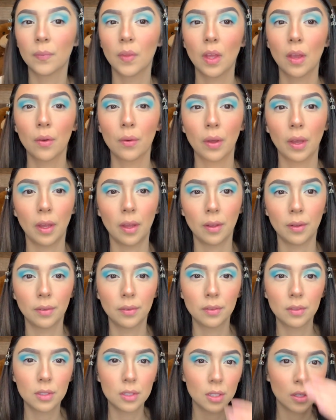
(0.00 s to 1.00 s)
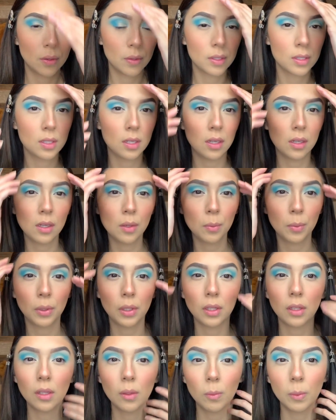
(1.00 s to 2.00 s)
Okay, so it's not
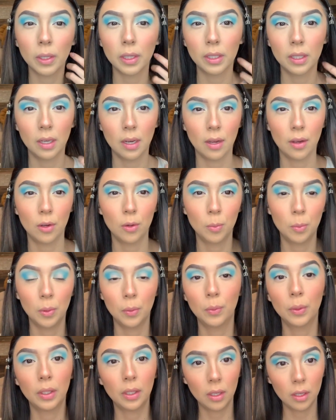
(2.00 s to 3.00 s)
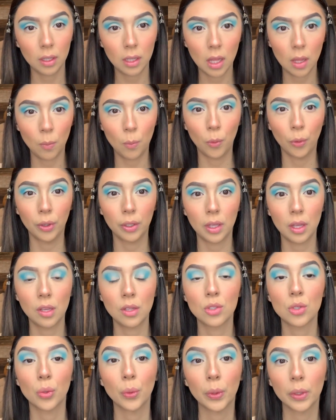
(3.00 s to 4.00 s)
completely blended out, but we're gonna keep working
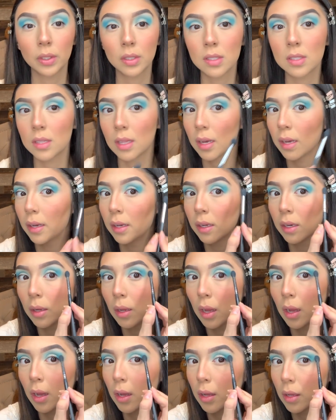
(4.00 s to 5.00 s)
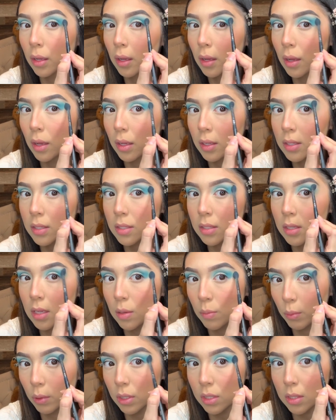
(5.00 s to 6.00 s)
towards that
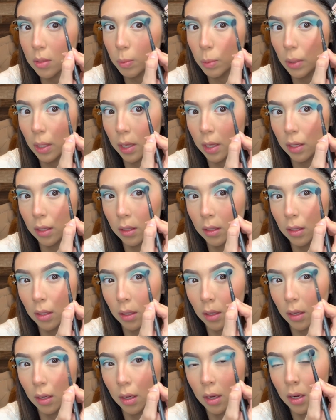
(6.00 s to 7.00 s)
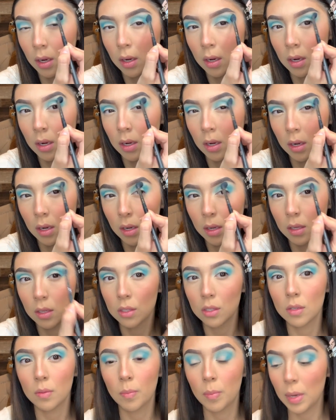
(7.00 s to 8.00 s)
seamless blend.
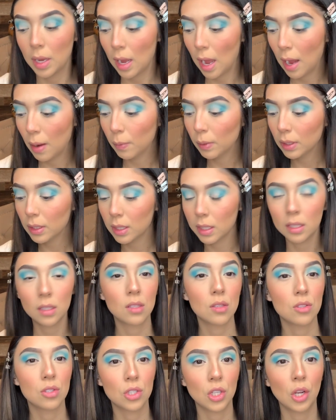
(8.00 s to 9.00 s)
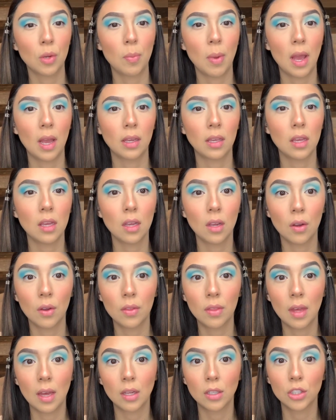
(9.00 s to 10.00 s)
But I would like to start packing on
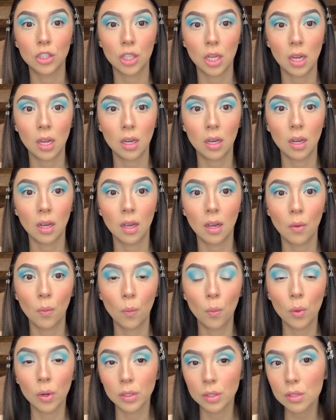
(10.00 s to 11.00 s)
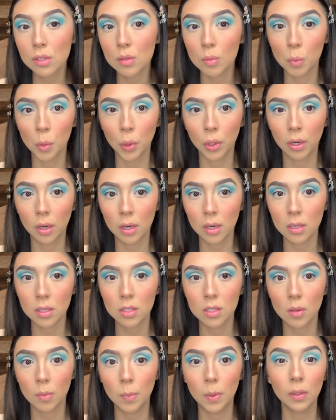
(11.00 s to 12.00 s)
that shade once more
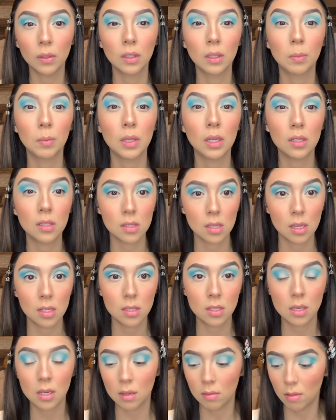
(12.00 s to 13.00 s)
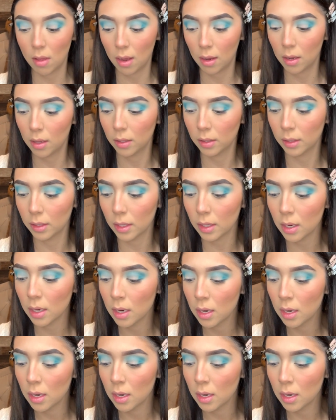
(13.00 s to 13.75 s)
to build up the intensity of that color.